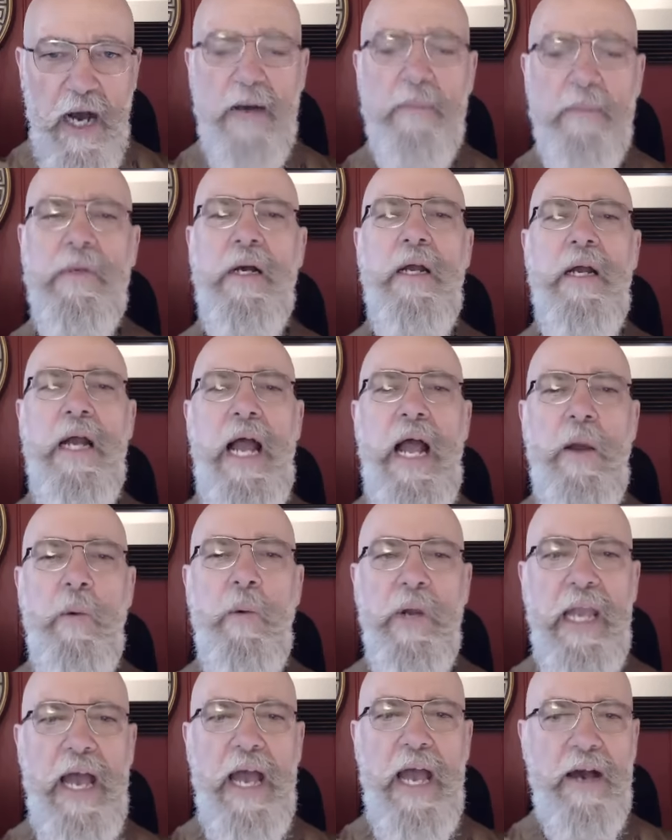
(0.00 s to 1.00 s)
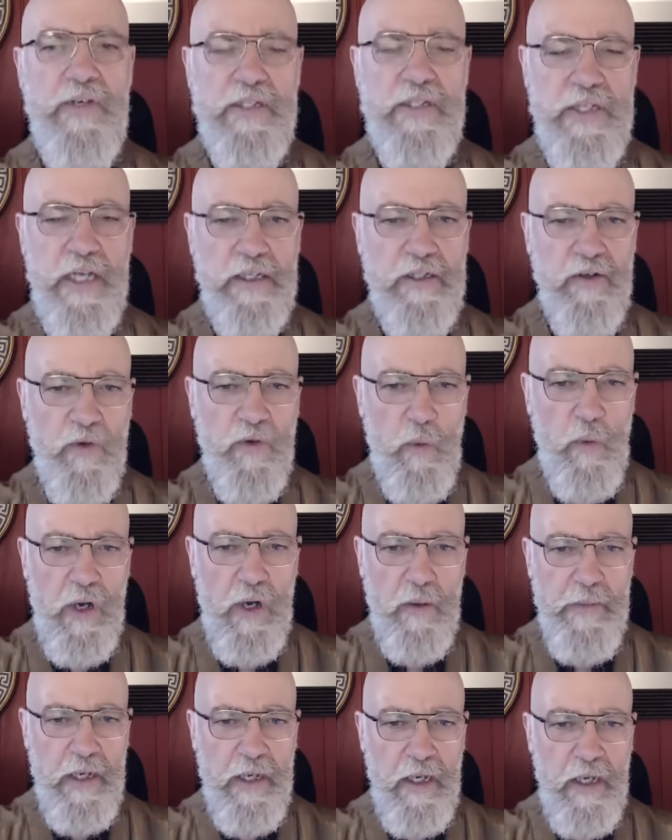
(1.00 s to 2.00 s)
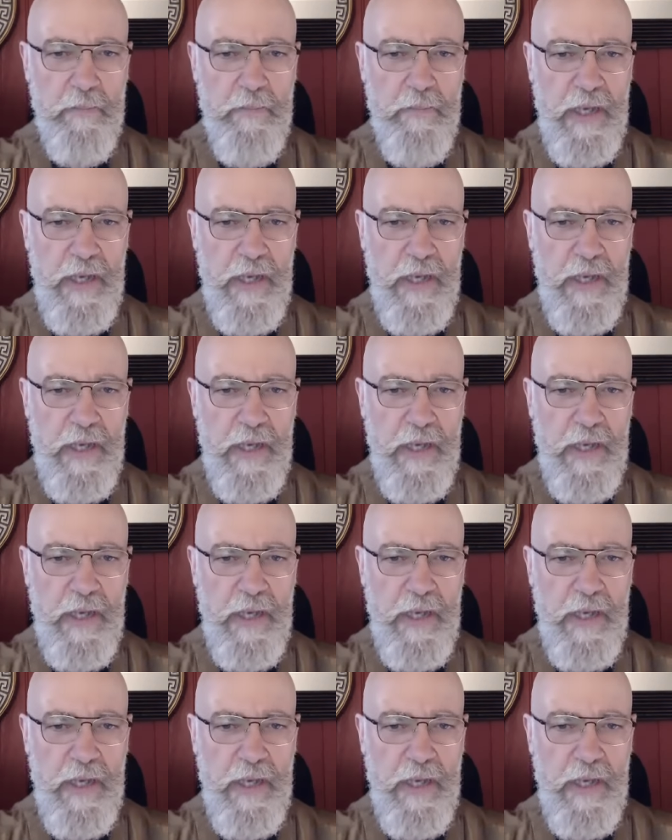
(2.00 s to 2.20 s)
and we have a Center for Wellbeing